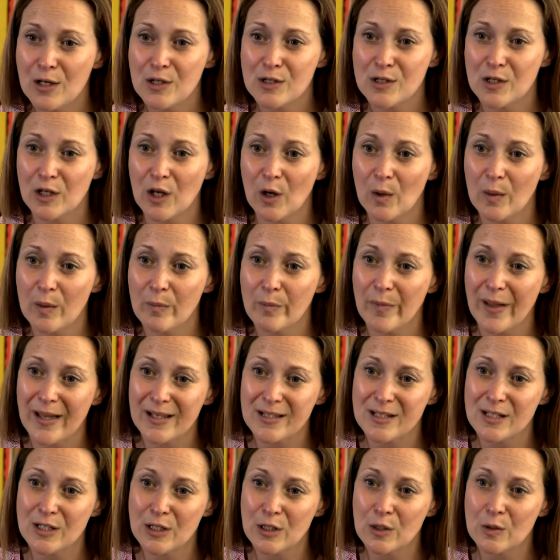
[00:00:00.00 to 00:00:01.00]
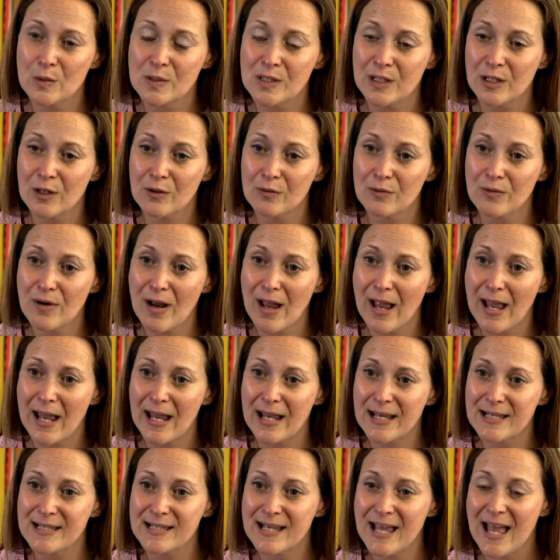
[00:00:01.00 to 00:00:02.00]
So going back to using
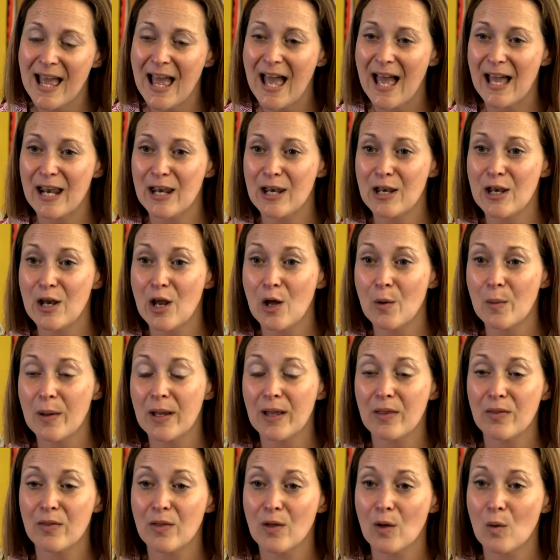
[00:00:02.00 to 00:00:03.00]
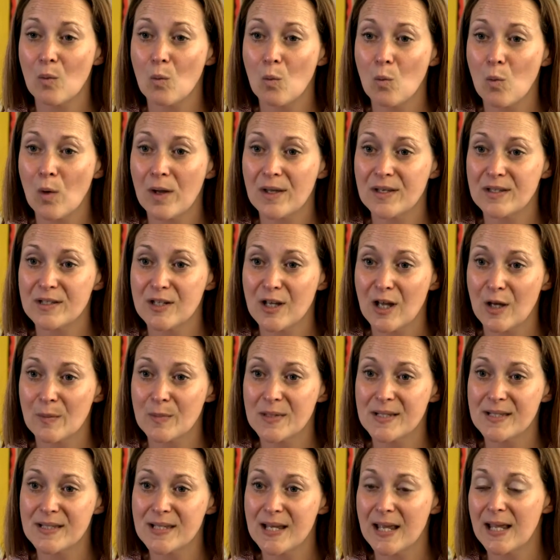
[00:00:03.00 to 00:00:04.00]
arrays and knowing that one times
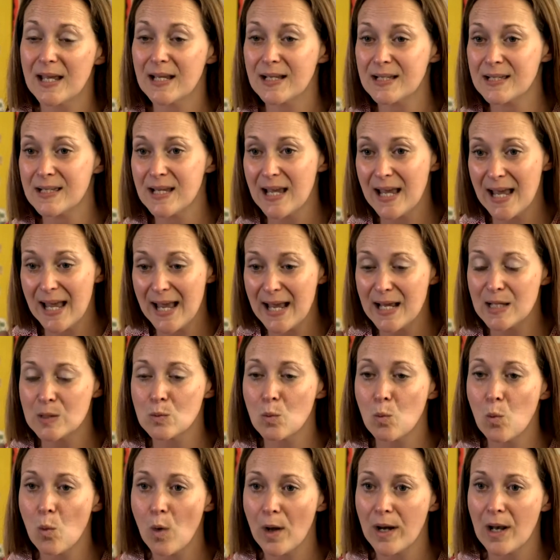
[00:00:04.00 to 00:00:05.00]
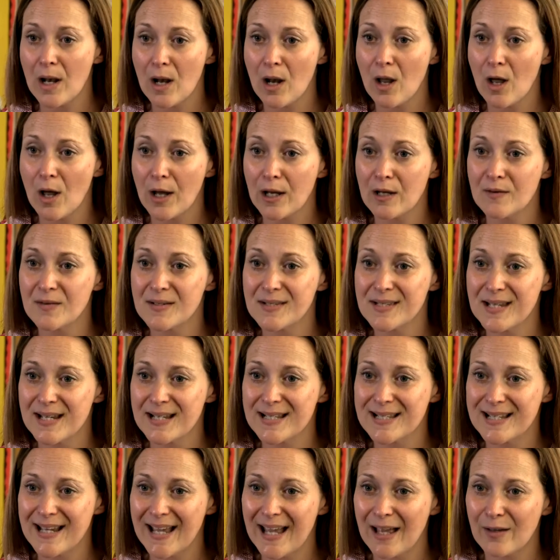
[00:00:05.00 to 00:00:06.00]
six is one line of six
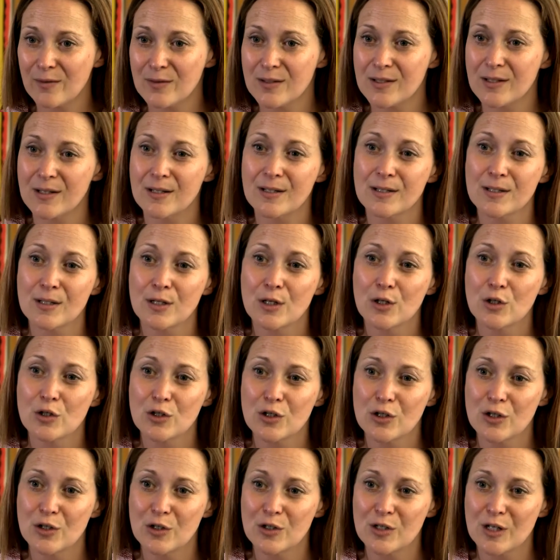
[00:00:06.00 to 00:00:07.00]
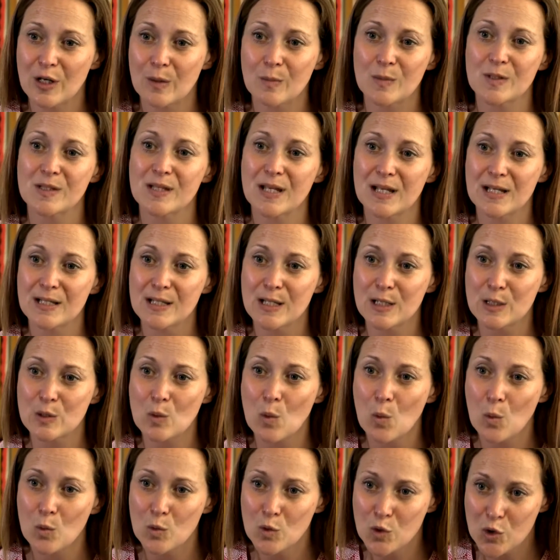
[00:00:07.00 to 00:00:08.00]
counters. Two times six is
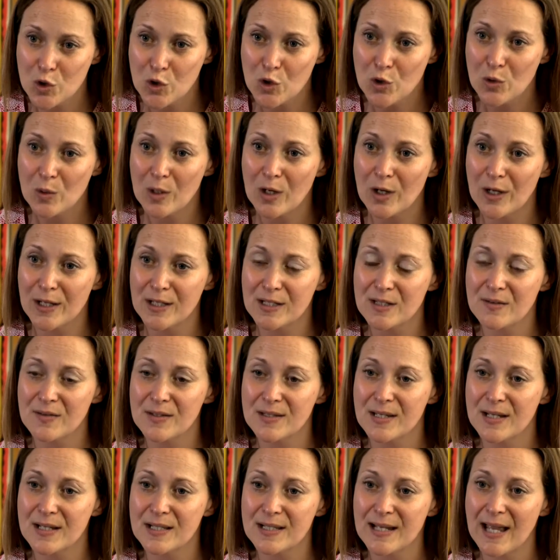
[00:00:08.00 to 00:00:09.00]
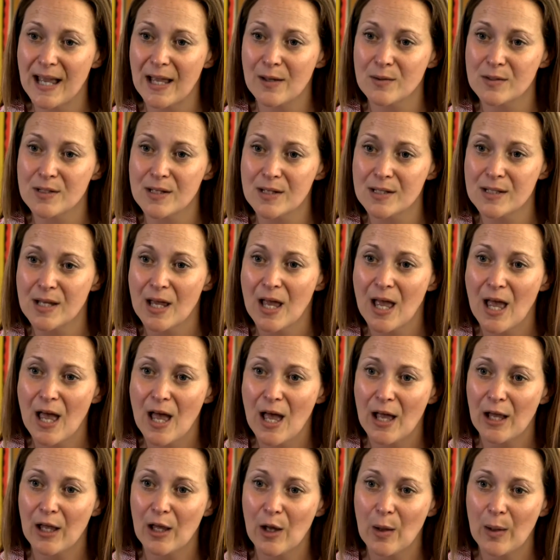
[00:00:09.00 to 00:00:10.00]
two lines of six counters
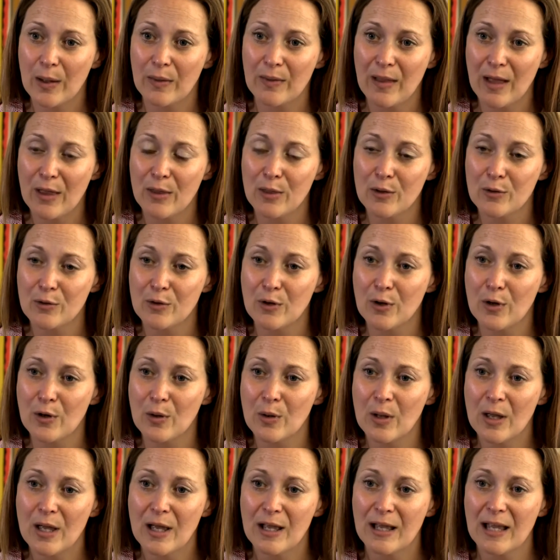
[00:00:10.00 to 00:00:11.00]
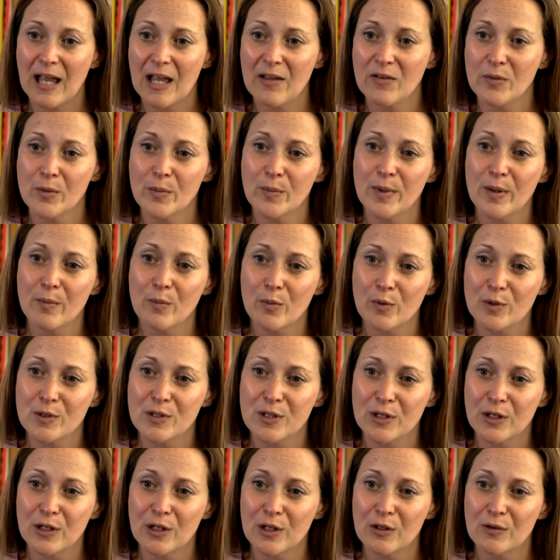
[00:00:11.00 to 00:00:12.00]
and going that through gave them a bit more
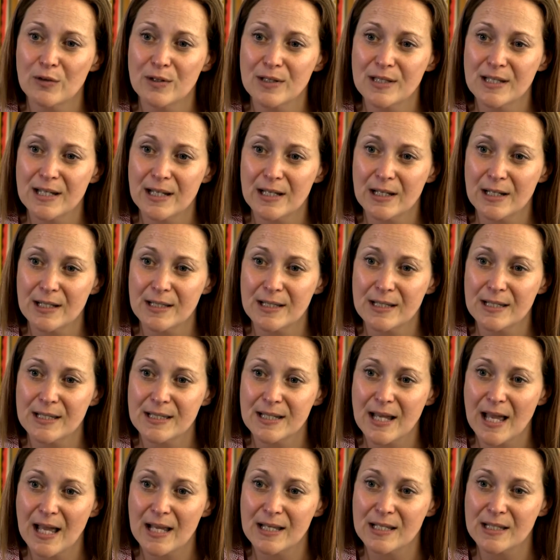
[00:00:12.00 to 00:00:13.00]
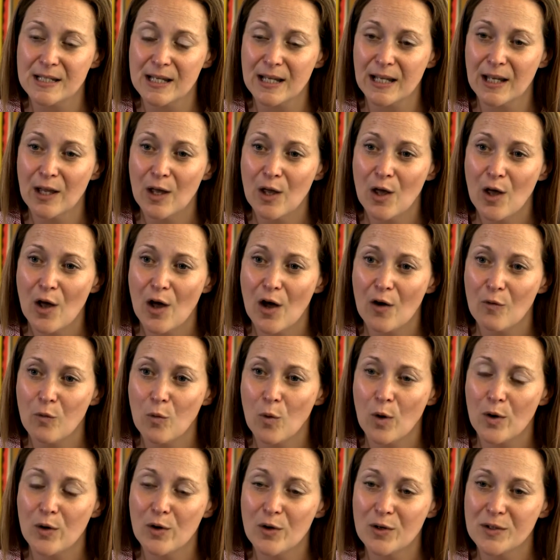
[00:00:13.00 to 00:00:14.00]
security and understanding of
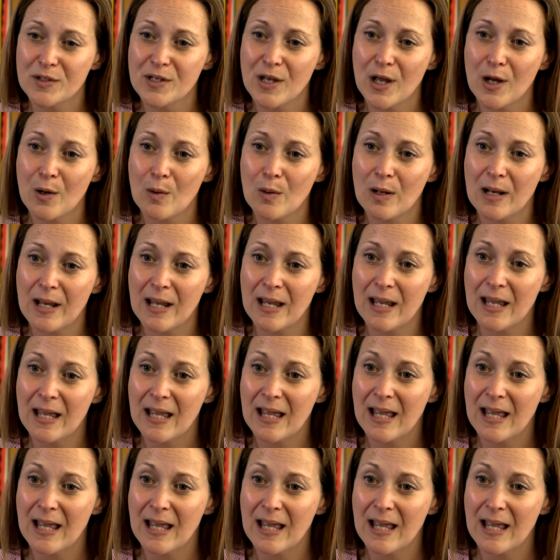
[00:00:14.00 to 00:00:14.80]
what not only